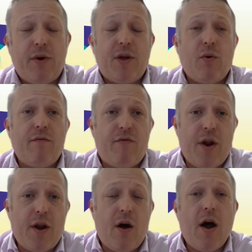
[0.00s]
whether you're on
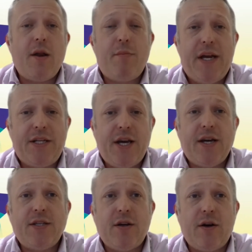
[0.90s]
frontline,
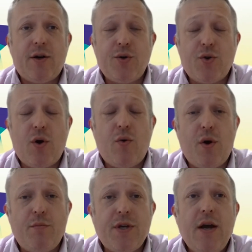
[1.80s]
PTS, control
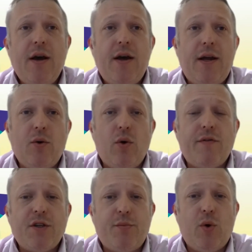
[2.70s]
rooms, in all
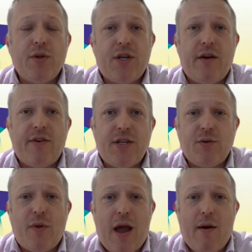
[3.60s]
of the support
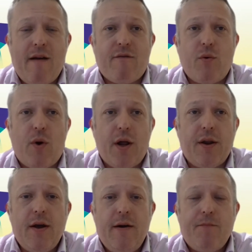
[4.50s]
services, without everyone,